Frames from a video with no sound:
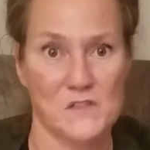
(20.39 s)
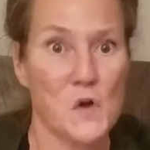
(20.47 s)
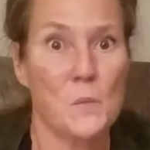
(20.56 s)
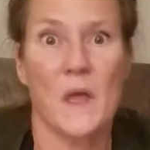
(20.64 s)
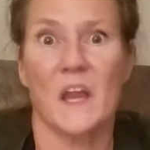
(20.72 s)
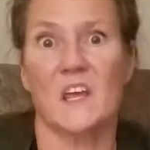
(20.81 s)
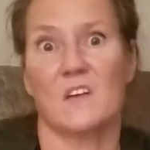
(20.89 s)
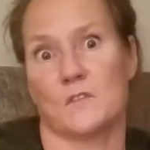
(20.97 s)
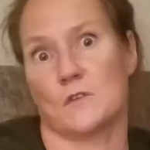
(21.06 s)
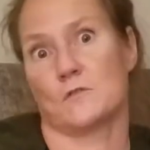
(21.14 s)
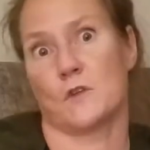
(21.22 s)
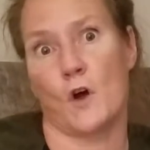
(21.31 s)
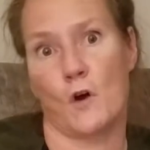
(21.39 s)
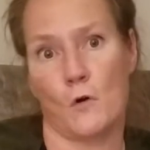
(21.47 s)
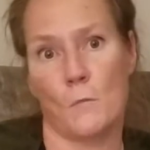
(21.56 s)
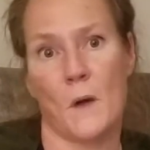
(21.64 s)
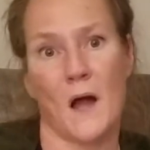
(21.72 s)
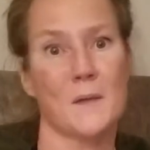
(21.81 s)
So many of you
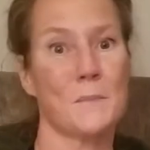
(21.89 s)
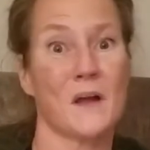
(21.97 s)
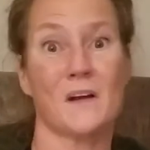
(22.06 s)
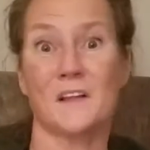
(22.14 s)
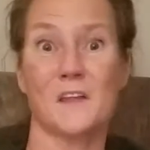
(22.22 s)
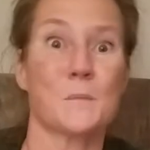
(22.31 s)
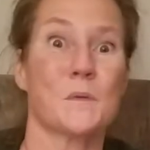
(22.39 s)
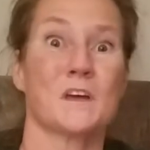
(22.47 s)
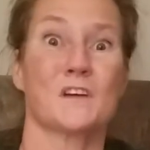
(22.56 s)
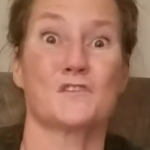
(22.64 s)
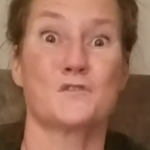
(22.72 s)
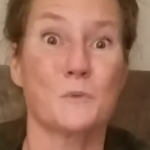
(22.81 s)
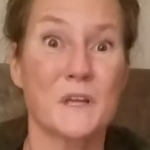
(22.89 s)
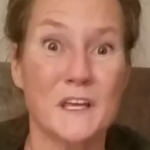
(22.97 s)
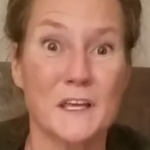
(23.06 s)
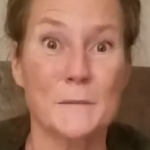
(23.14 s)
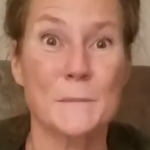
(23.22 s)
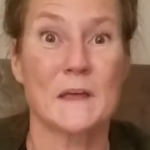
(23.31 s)
know my Paralympic
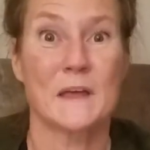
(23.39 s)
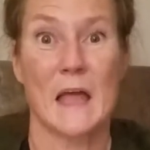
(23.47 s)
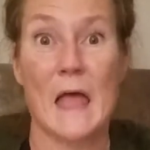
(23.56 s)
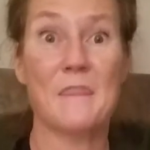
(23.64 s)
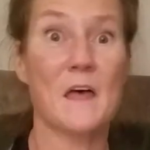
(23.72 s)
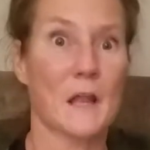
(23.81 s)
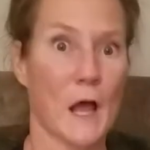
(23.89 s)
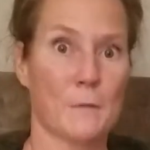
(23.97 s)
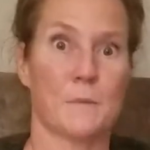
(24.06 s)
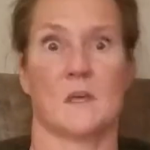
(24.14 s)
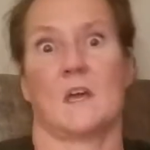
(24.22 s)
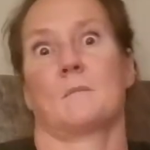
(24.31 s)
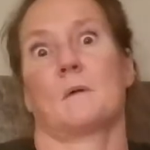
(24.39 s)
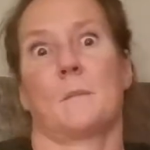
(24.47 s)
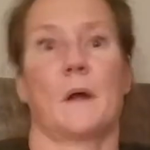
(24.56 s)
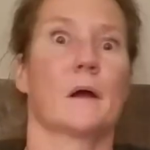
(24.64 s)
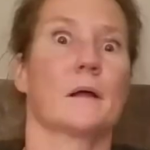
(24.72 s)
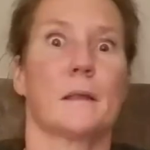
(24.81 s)
dream and that I became a
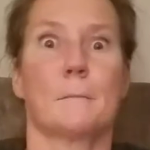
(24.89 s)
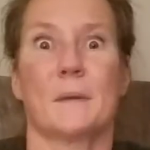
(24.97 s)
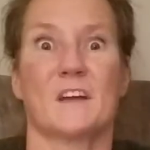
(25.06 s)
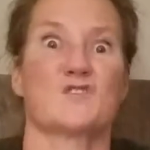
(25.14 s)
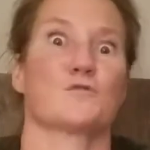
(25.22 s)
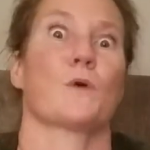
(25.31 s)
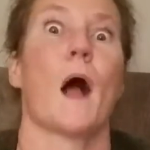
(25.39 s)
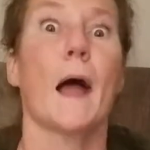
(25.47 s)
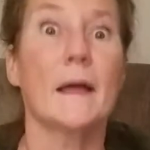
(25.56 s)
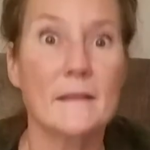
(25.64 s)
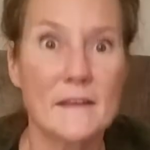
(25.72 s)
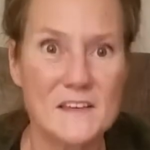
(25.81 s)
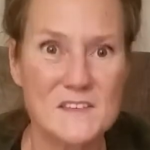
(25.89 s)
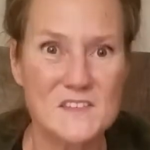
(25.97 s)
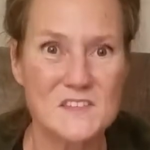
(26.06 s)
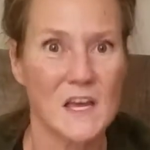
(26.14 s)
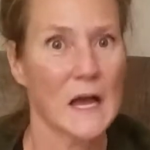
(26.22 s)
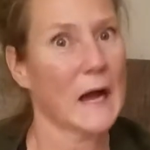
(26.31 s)
Paralympic
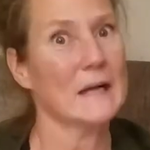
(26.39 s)
trialist.